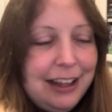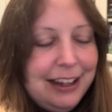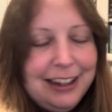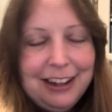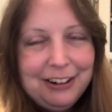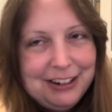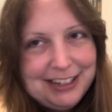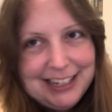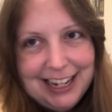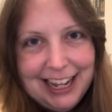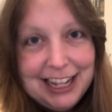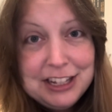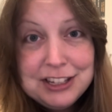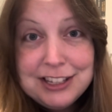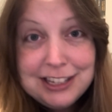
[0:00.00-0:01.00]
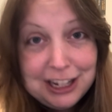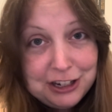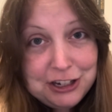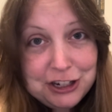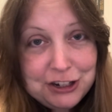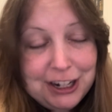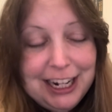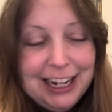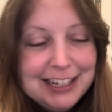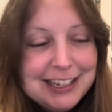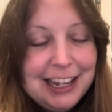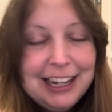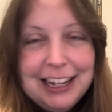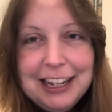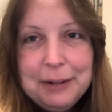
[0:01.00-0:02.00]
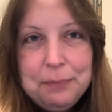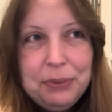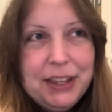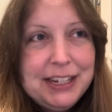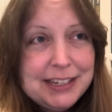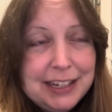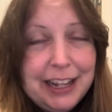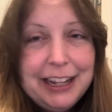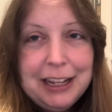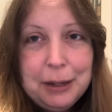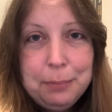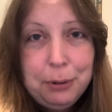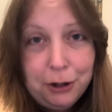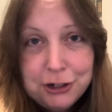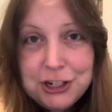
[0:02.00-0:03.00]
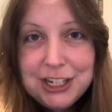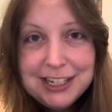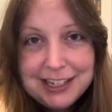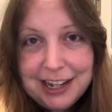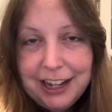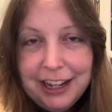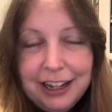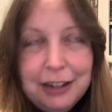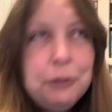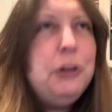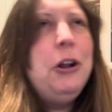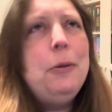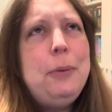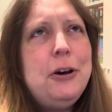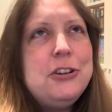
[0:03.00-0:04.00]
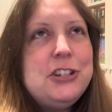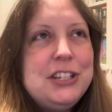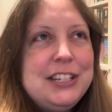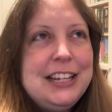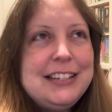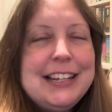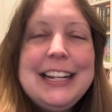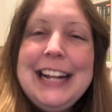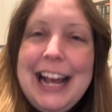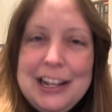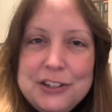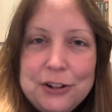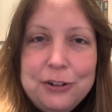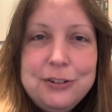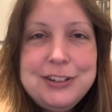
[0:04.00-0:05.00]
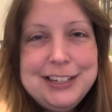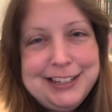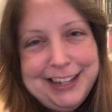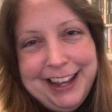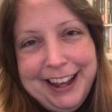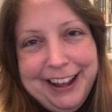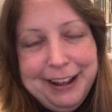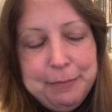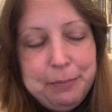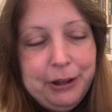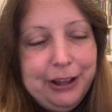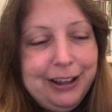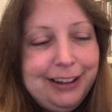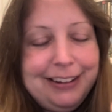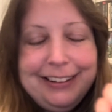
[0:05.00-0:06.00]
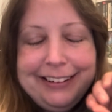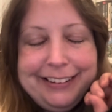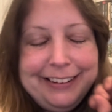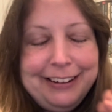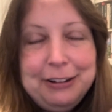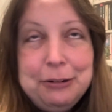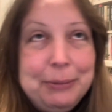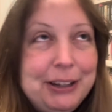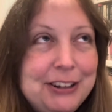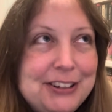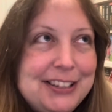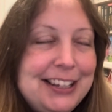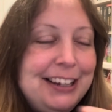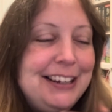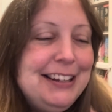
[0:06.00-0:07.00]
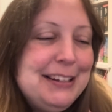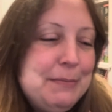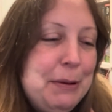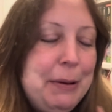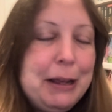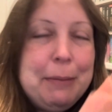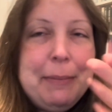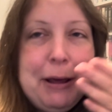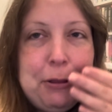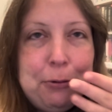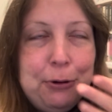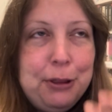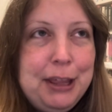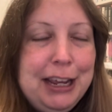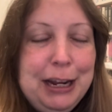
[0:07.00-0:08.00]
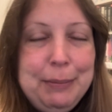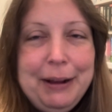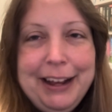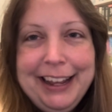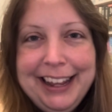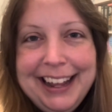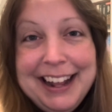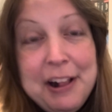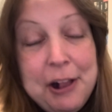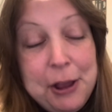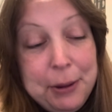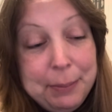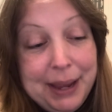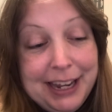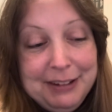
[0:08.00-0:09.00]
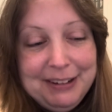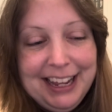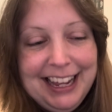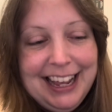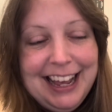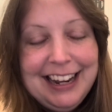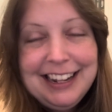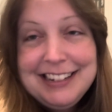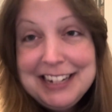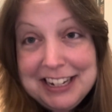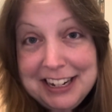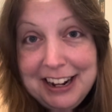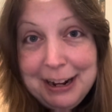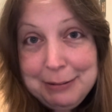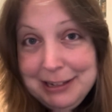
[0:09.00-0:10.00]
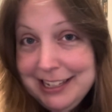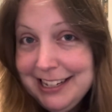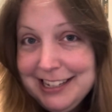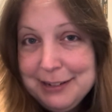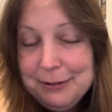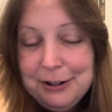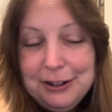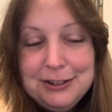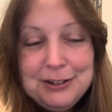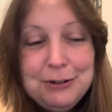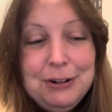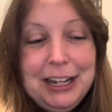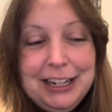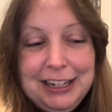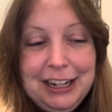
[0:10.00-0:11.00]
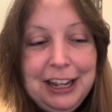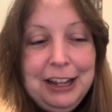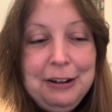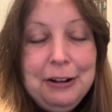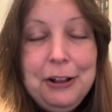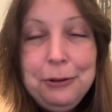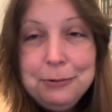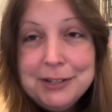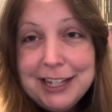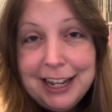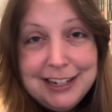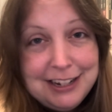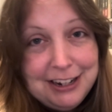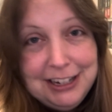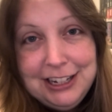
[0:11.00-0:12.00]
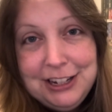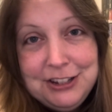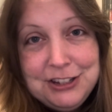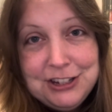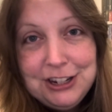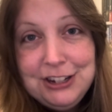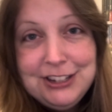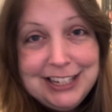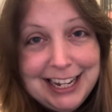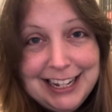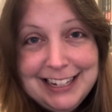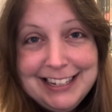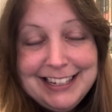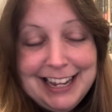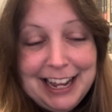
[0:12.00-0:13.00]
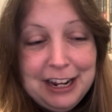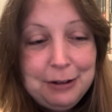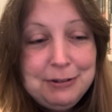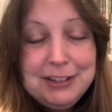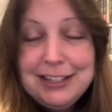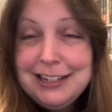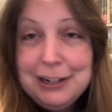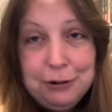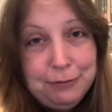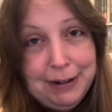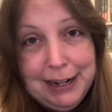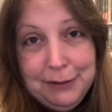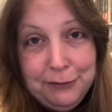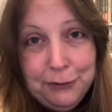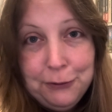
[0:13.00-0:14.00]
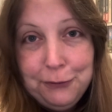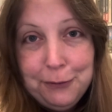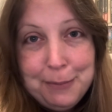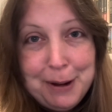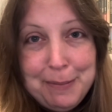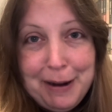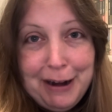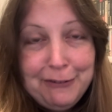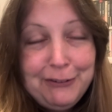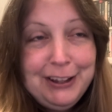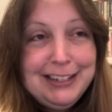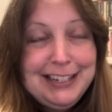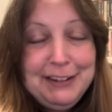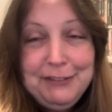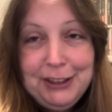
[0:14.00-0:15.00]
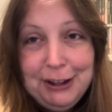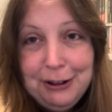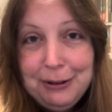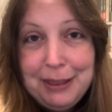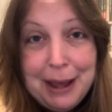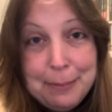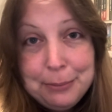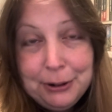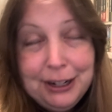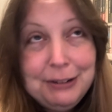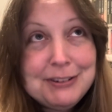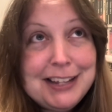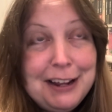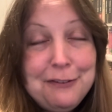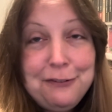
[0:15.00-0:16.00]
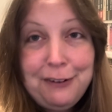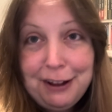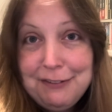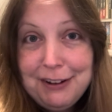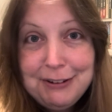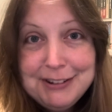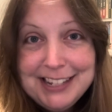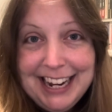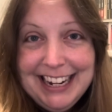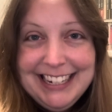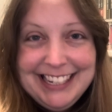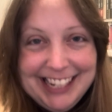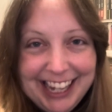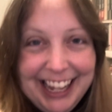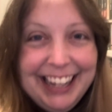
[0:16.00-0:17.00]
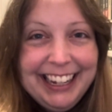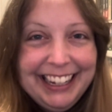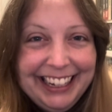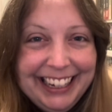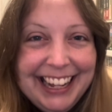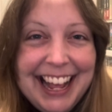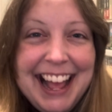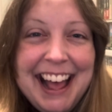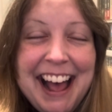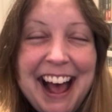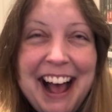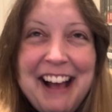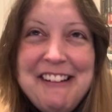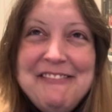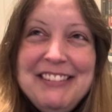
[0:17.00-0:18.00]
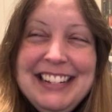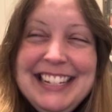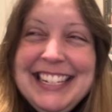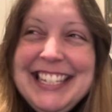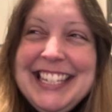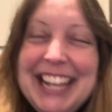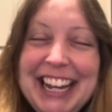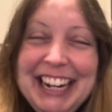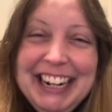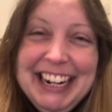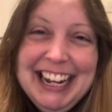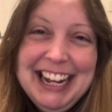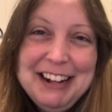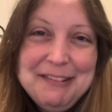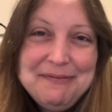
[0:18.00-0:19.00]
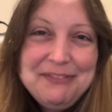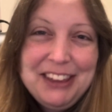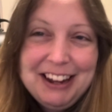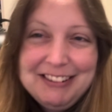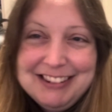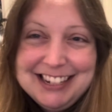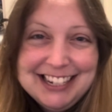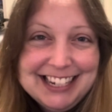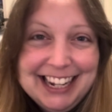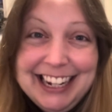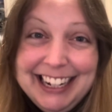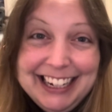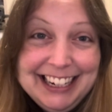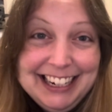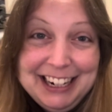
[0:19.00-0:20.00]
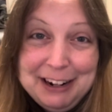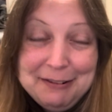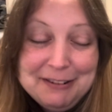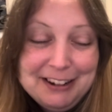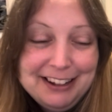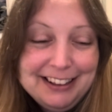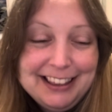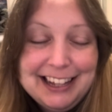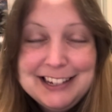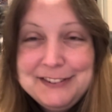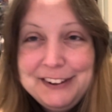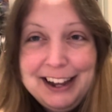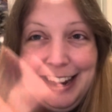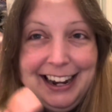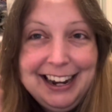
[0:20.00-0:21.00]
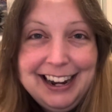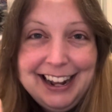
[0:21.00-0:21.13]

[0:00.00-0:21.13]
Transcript: Honestly, it's such a treat. It's like a posh dessert, or not posh dessert, it's like an adult dessert, but oh my god, so good. It's making my mouth water thinking about it. But anyway, and I didn't know how many syns it was. All I knew was that I'd only used 2 syns, and I was still really full from my breakfast, even though at that point it was like 5 hours later. So I was just like, you know what, that's fine.